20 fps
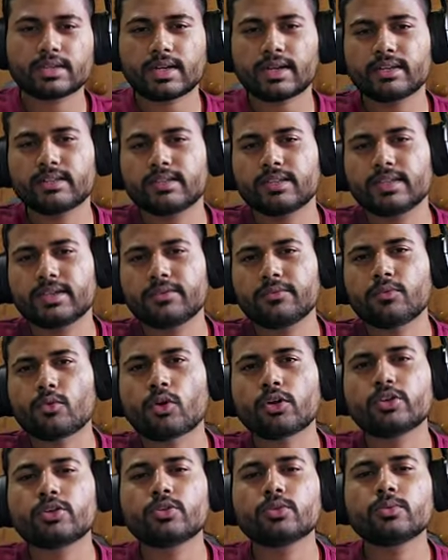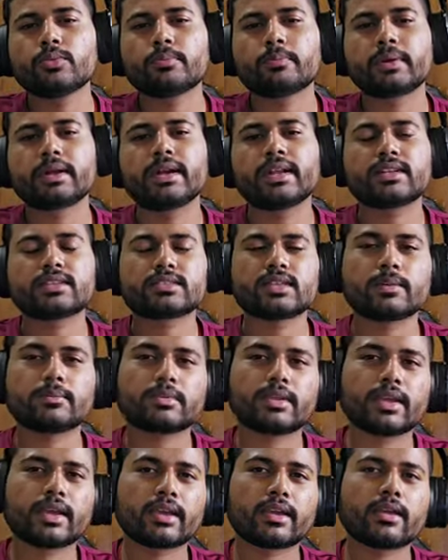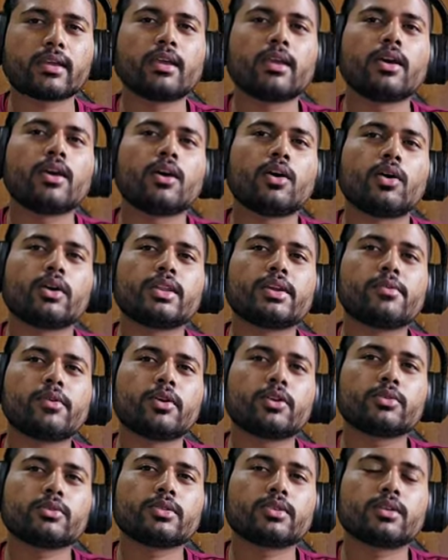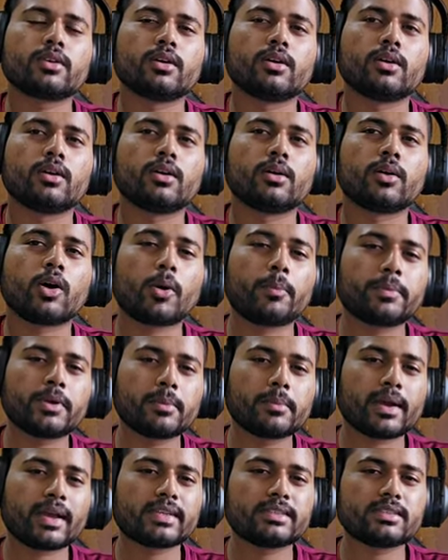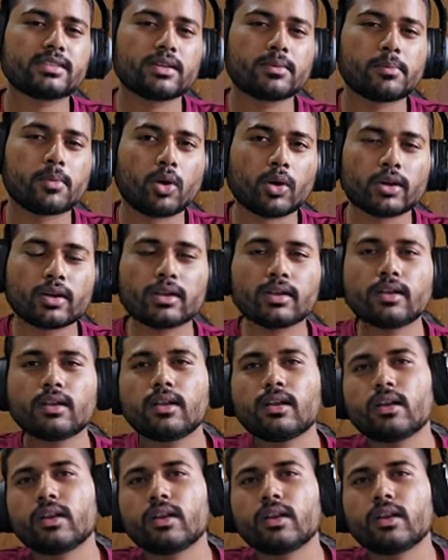and they want to predict something or they want to optimize the model.